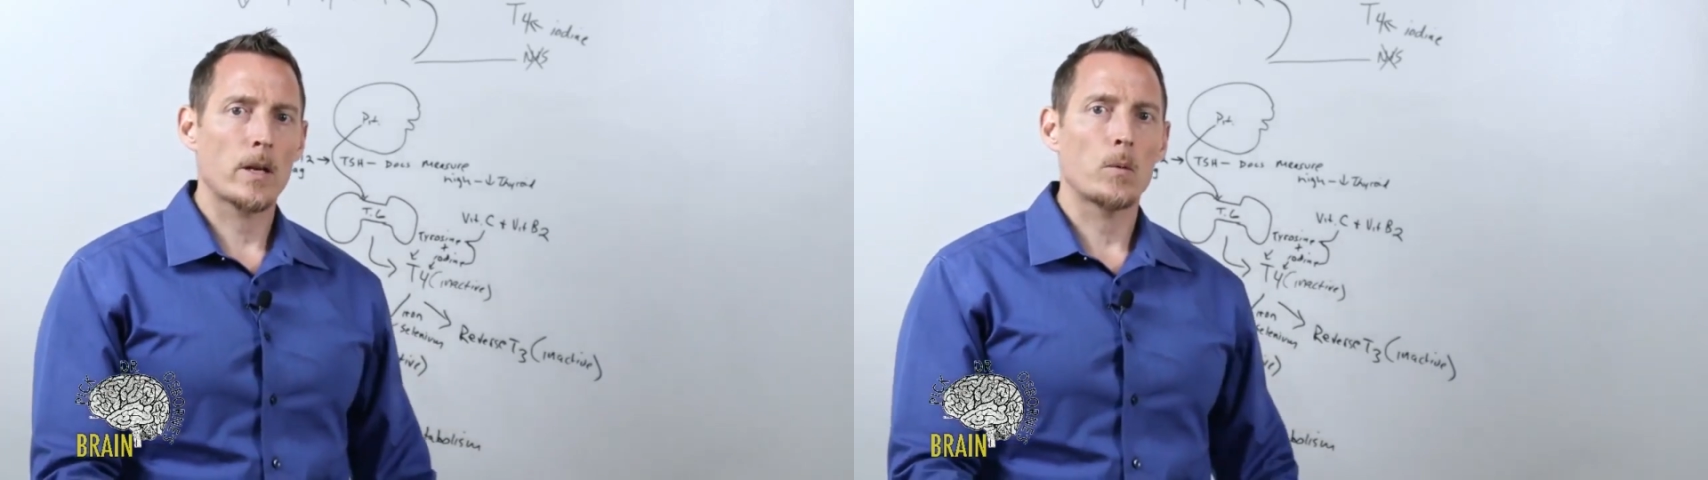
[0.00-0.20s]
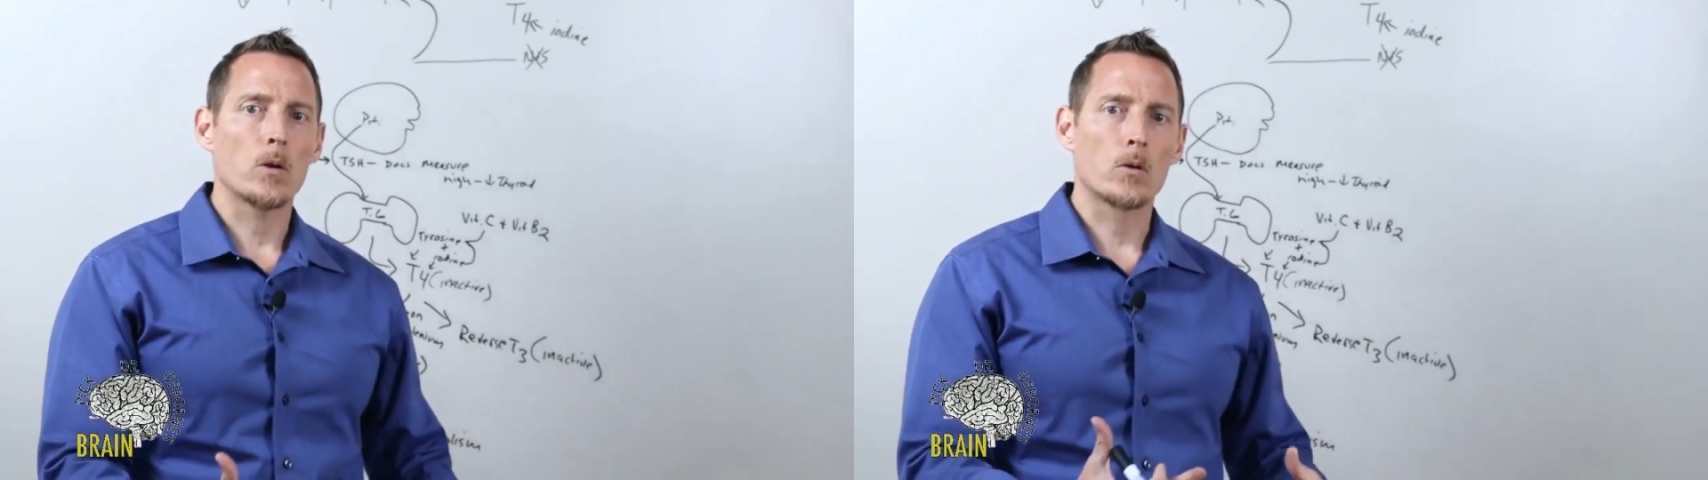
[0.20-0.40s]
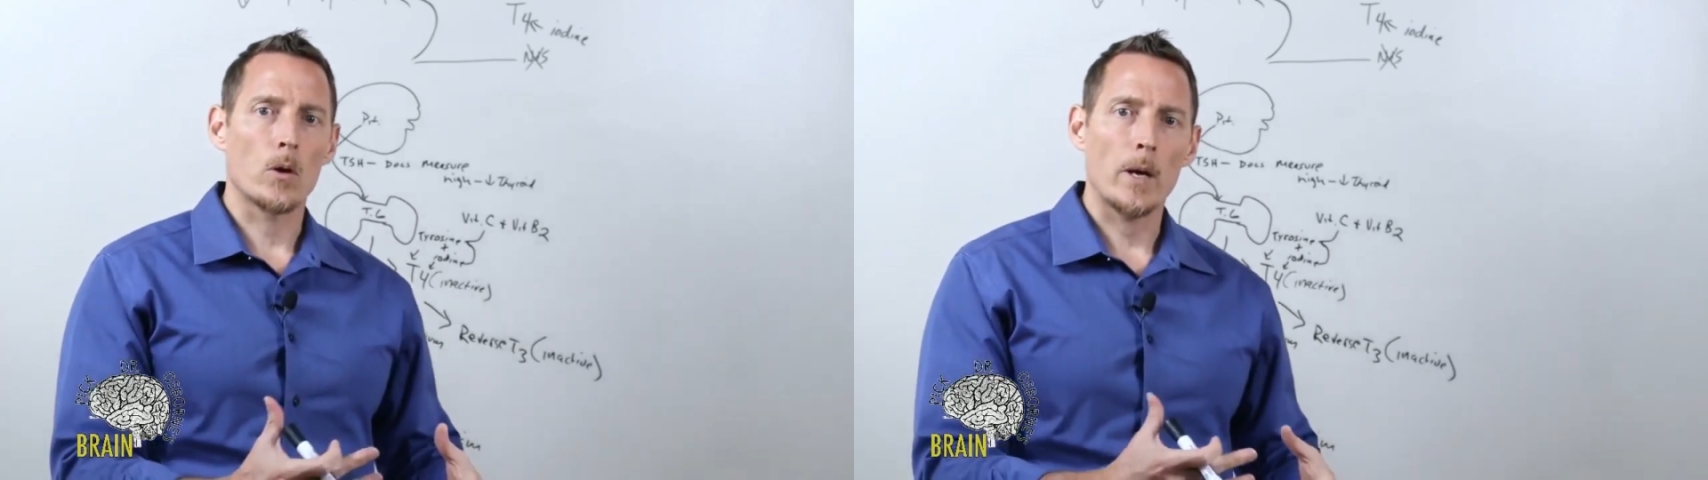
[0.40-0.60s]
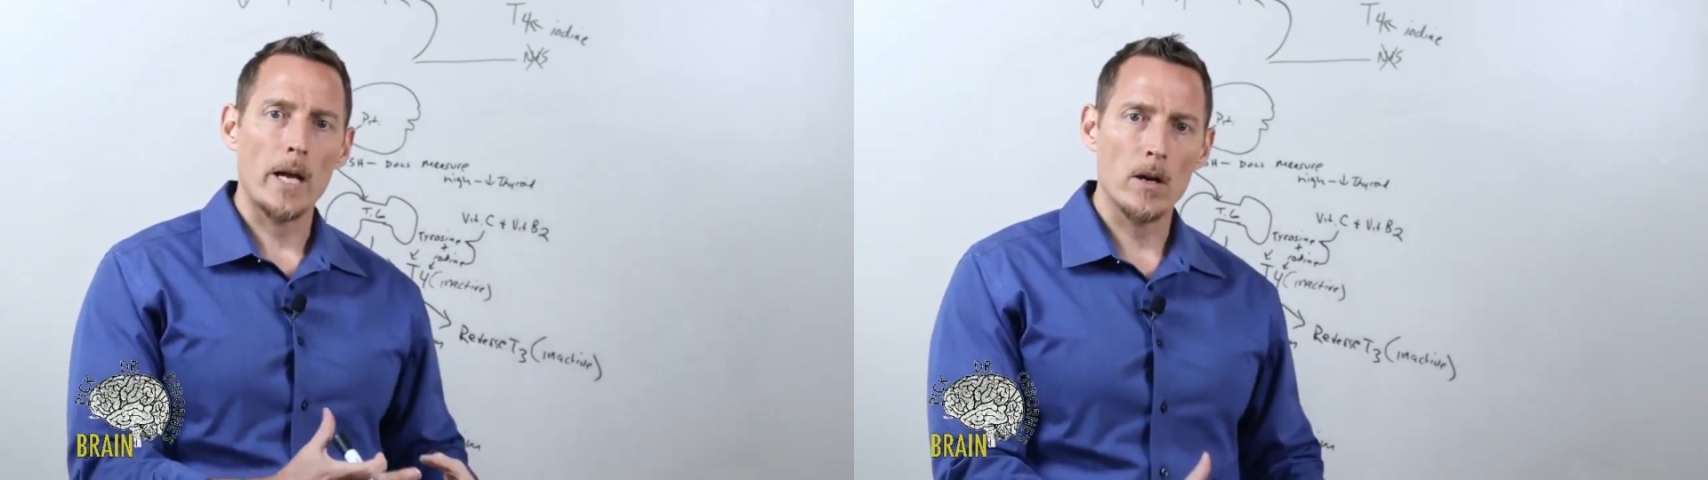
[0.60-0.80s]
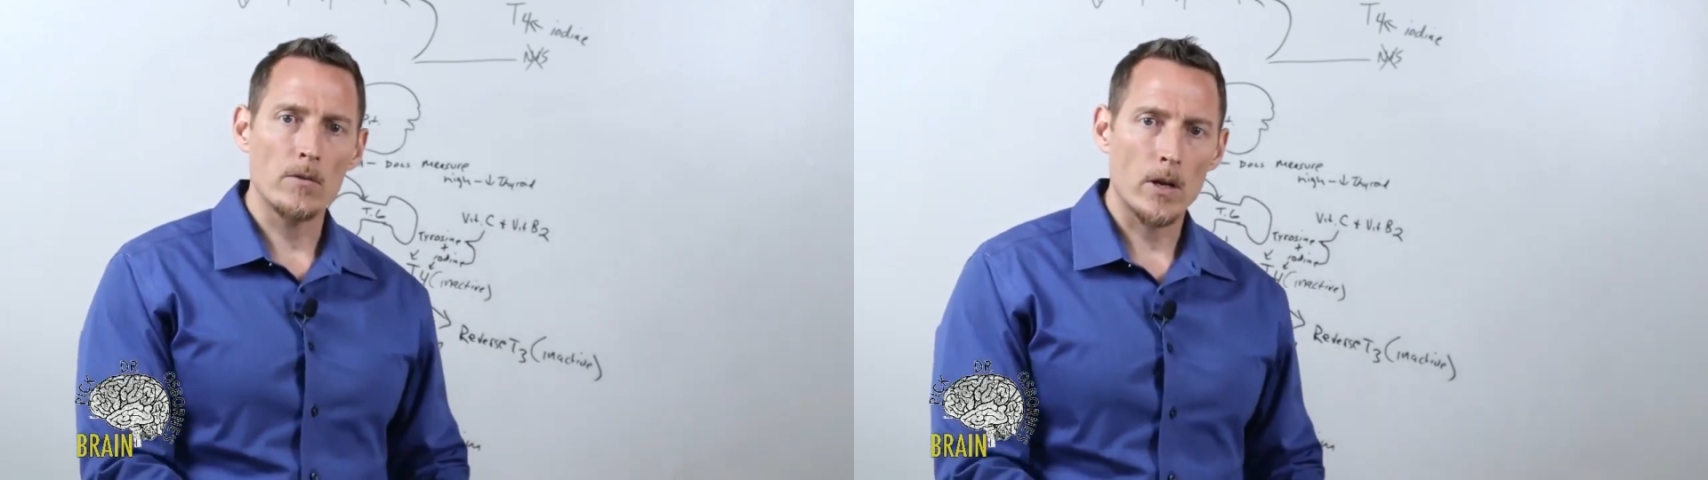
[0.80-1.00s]
They won't grow
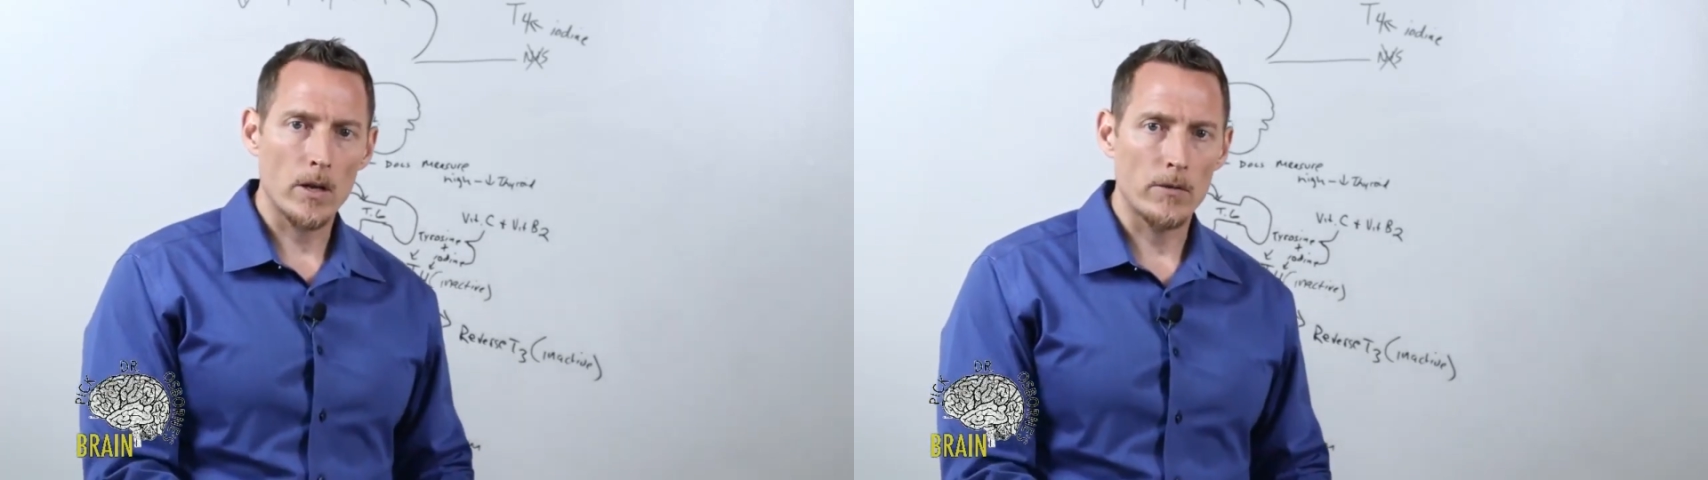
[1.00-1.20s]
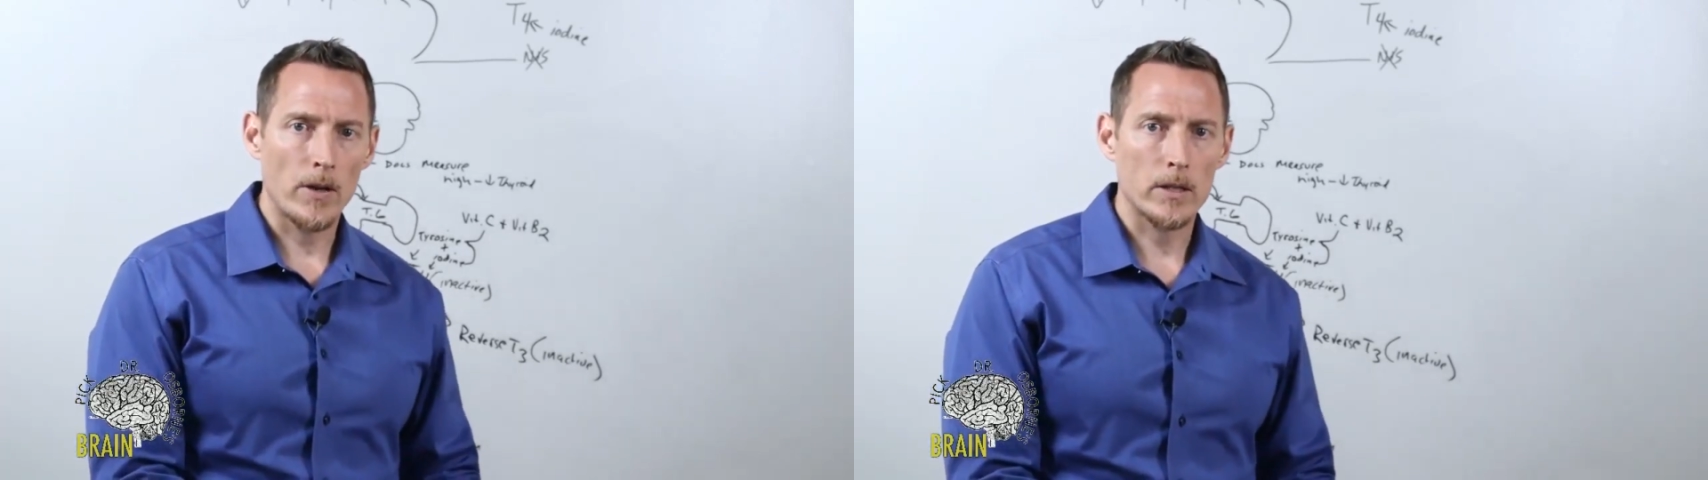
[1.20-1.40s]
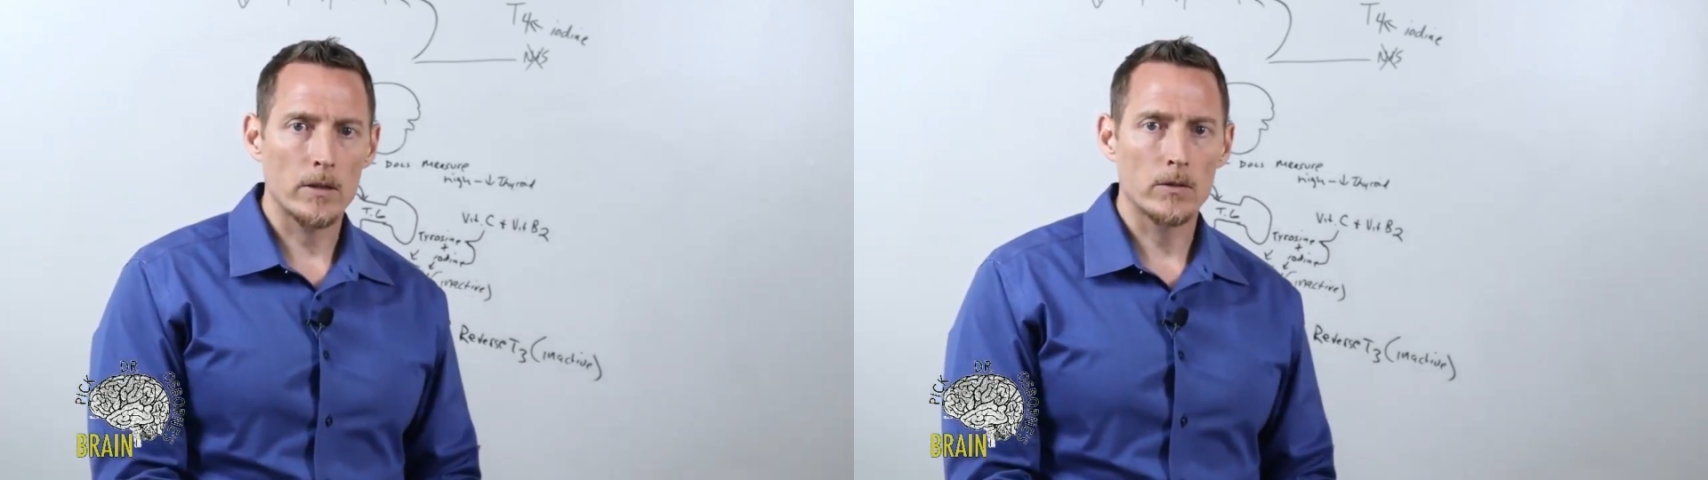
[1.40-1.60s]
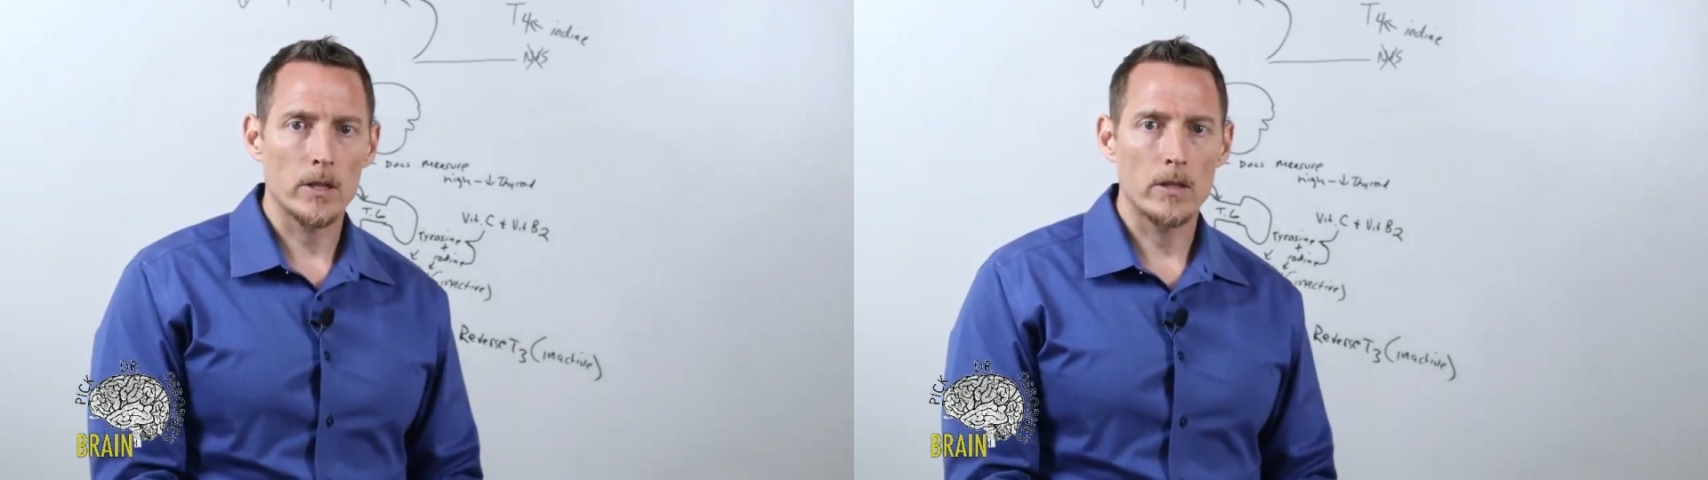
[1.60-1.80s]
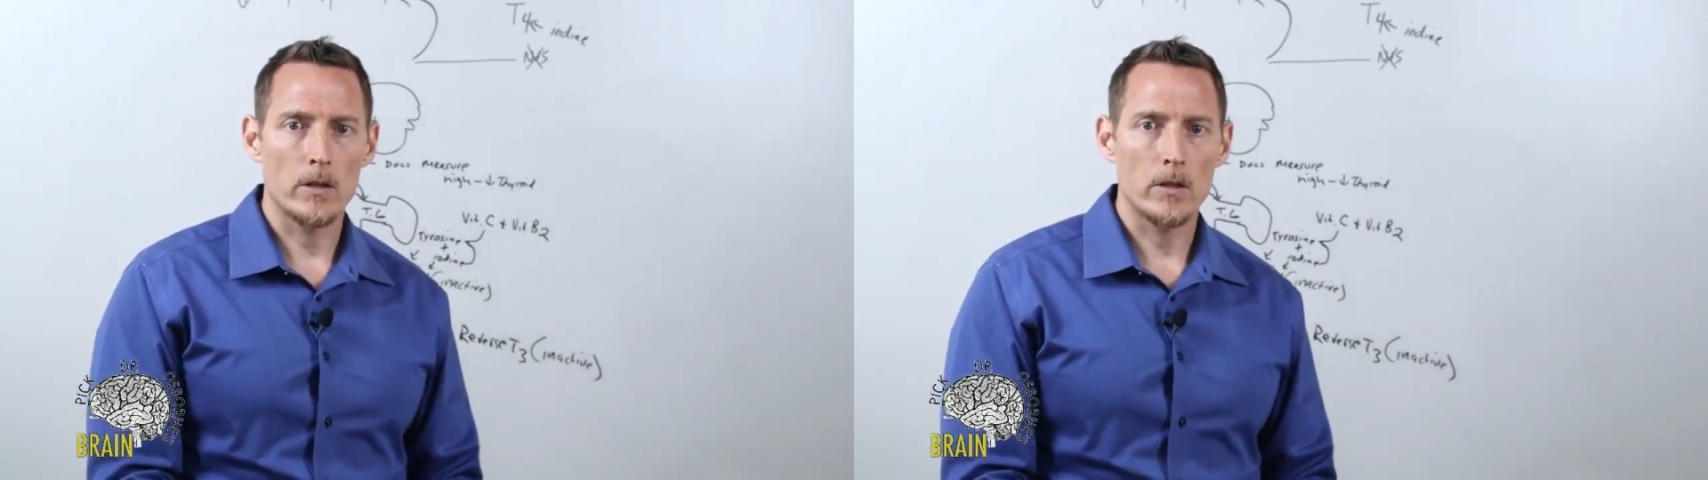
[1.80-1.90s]
hair very effectively.